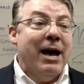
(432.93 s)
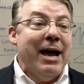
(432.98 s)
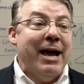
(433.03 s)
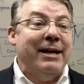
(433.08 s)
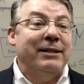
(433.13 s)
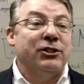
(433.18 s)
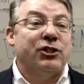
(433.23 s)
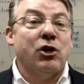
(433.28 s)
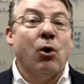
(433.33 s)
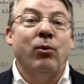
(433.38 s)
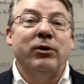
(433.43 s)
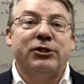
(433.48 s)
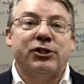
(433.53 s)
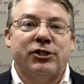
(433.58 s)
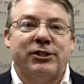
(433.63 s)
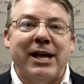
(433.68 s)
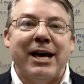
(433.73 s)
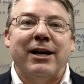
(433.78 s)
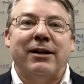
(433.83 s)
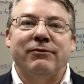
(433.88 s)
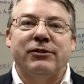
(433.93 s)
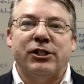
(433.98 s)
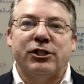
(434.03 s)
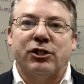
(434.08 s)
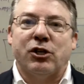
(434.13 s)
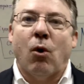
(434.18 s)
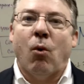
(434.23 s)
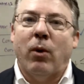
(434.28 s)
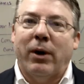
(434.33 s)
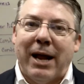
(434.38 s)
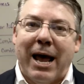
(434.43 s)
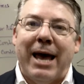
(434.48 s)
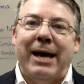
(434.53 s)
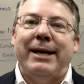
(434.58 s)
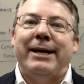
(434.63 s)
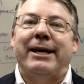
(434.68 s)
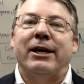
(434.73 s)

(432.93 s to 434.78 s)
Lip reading: And so instead of just going, hey,